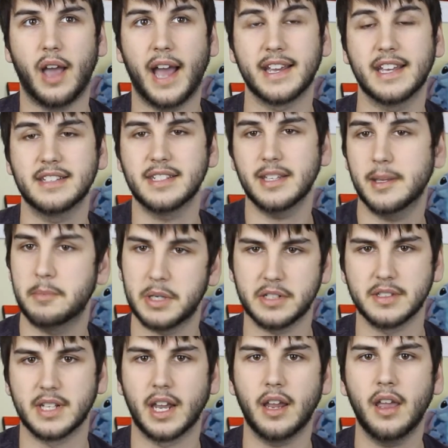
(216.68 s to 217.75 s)
I get to the
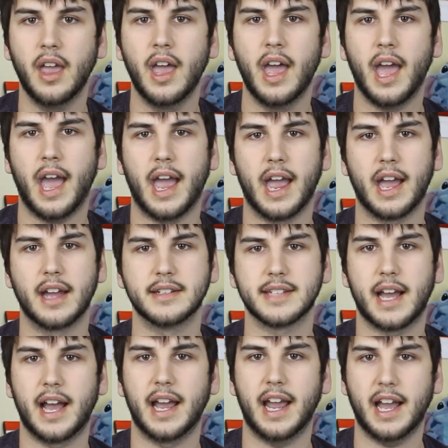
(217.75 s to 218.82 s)
building
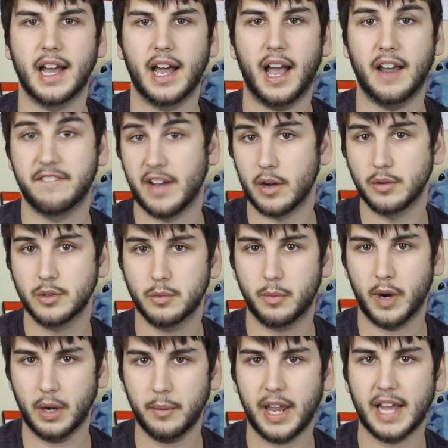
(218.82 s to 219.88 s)
and I found
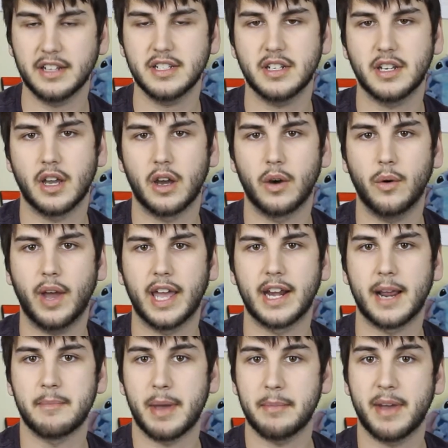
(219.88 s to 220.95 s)
where we had to go,
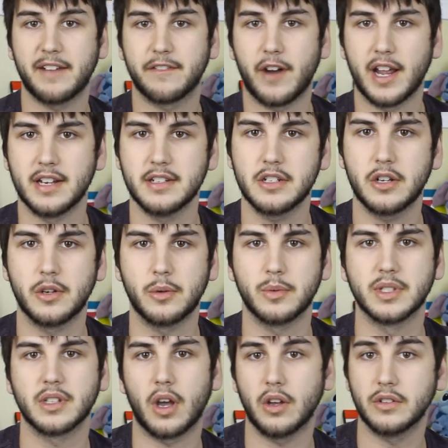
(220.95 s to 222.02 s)
and I met my friend who
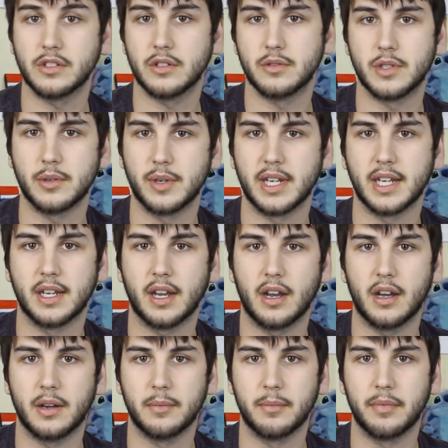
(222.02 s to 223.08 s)
was also doing
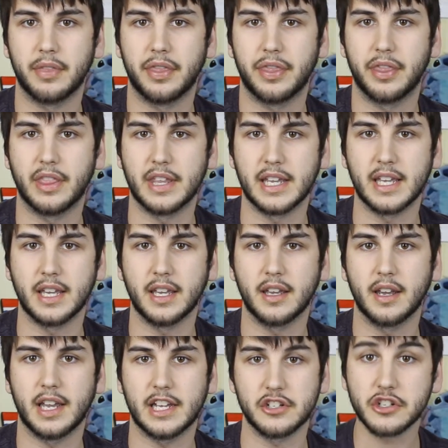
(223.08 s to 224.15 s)

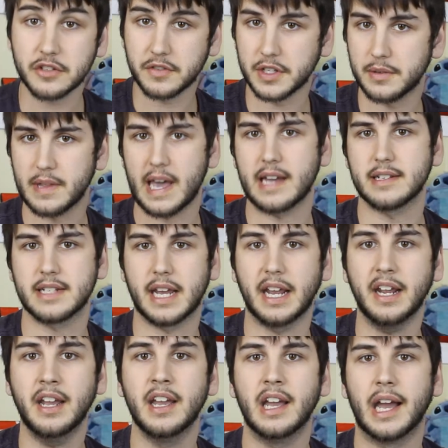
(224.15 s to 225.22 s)
the interview that
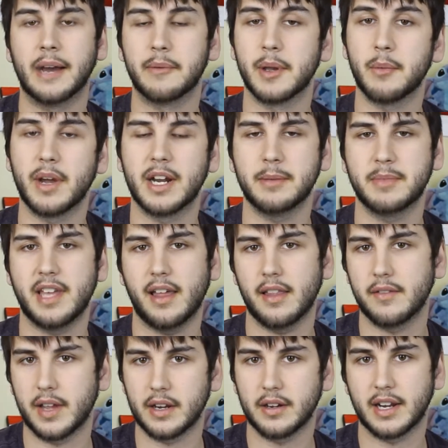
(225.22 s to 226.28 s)
day, and we went up the
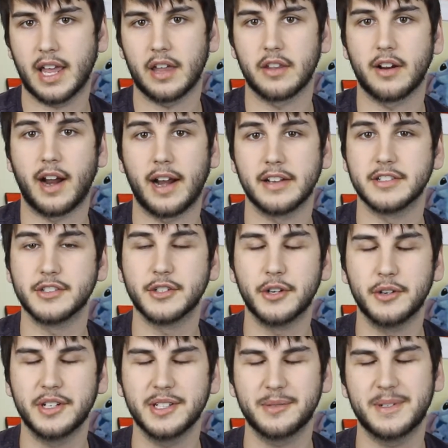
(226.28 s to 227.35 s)
elevator together. And as
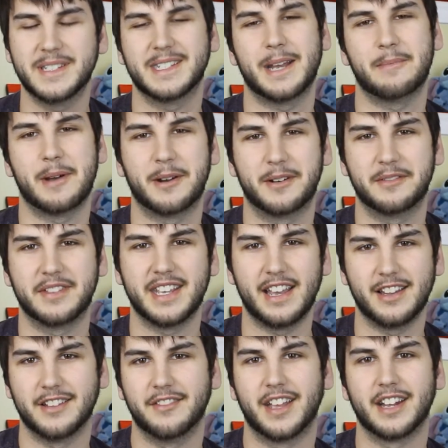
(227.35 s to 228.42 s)
soon as we step out of the
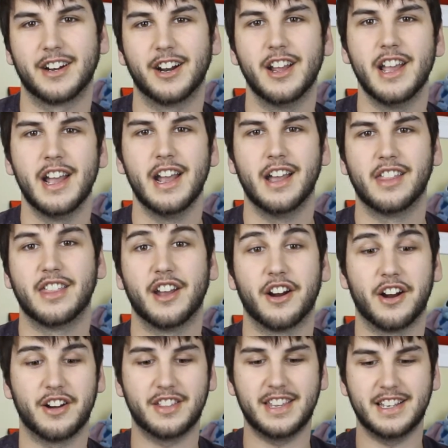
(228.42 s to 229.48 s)
elevator,
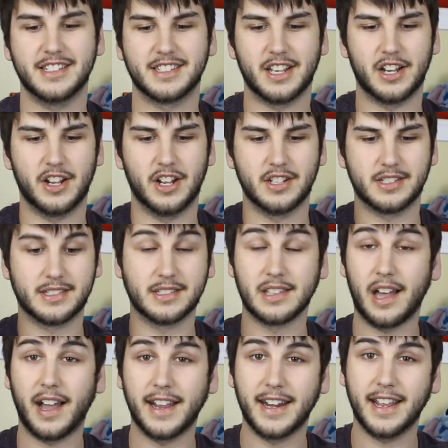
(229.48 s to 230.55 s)
there are these
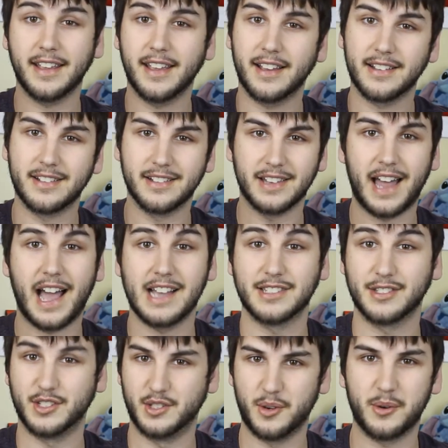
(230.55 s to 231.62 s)
sliding
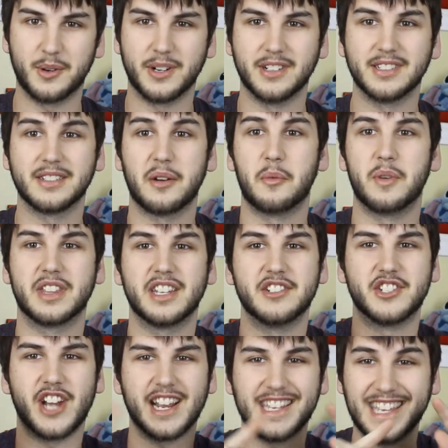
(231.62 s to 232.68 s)
glass doors with a
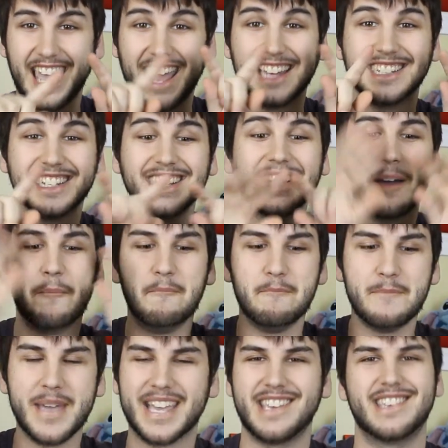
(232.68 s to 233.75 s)
gigantic
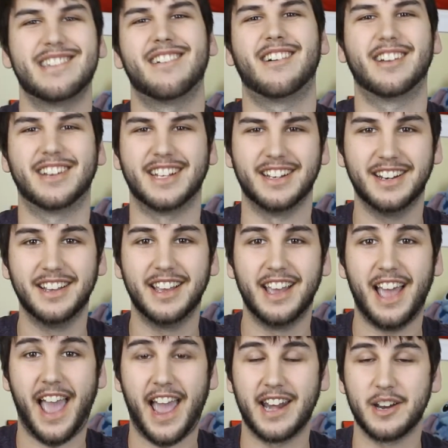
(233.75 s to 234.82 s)
Mickey on it,
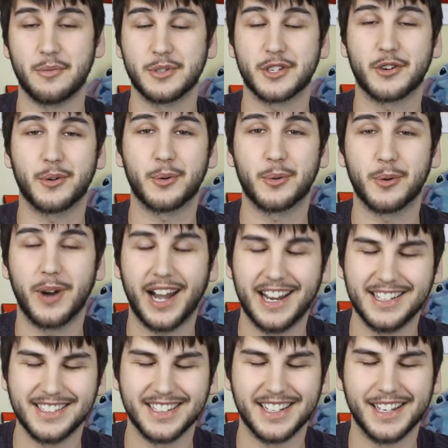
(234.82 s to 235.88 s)
and it was
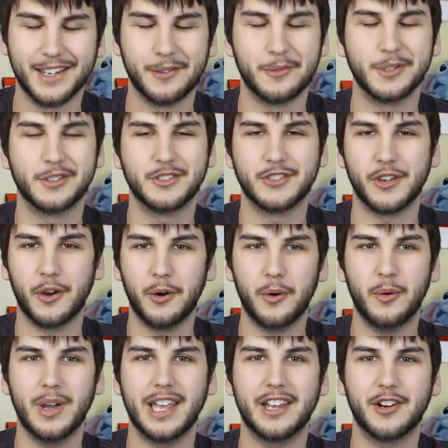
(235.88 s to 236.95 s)
crazy. It was
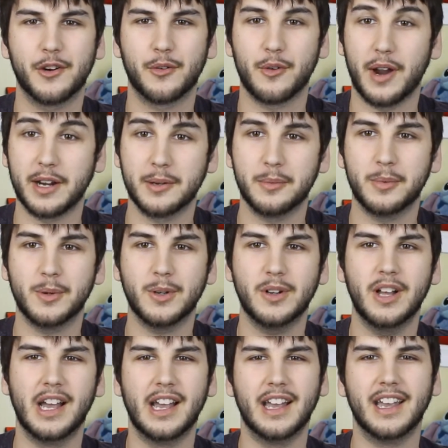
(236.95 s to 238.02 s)
so
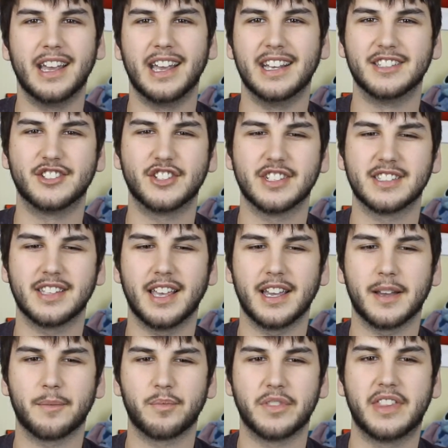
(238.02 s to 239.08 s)
incredible. It's just
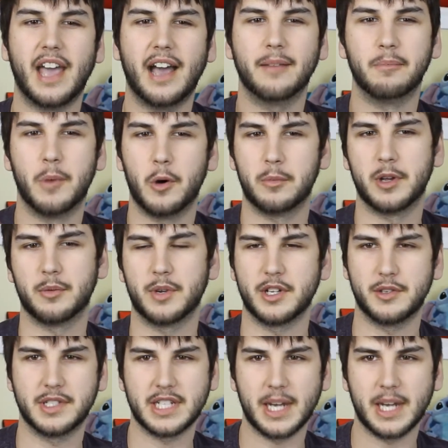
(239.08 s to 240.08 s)
like that moment when you